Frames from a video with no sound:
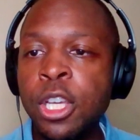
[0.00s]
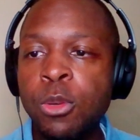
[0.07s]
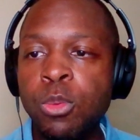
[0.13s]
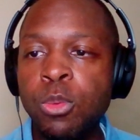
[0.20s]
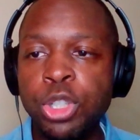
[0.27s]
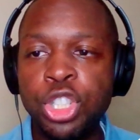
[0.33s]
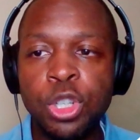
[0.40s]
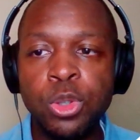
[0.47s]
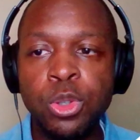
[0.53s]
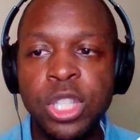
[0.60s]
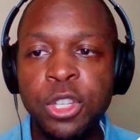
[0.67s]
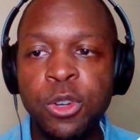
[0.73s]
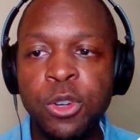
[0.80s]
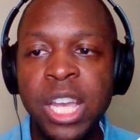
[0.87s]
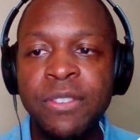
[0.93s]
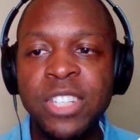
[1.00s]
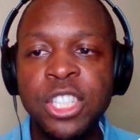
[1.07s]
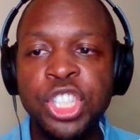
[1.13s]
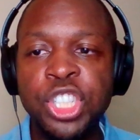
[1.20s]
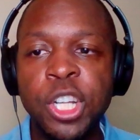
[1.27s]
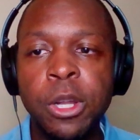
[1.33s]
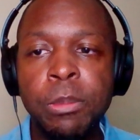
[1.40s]
which shows that your
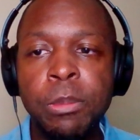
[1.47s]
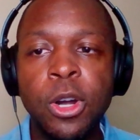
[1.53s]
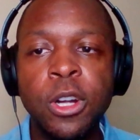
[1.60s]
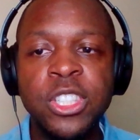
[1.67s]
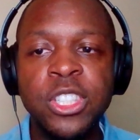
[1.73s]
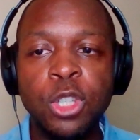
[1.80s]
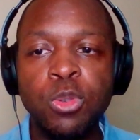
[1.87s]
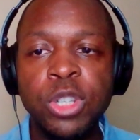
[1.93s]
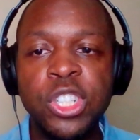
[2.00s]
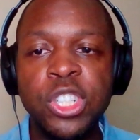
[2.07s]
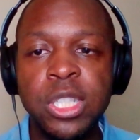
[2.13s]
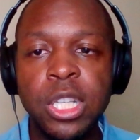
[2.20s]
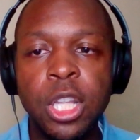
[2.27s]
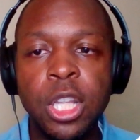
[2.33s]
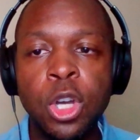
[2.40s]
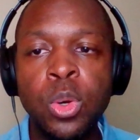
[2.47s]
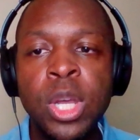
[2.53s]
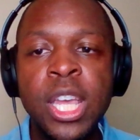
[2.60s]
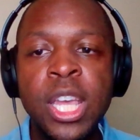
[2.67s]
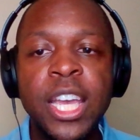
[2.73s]
evidentiary bar is egregiously low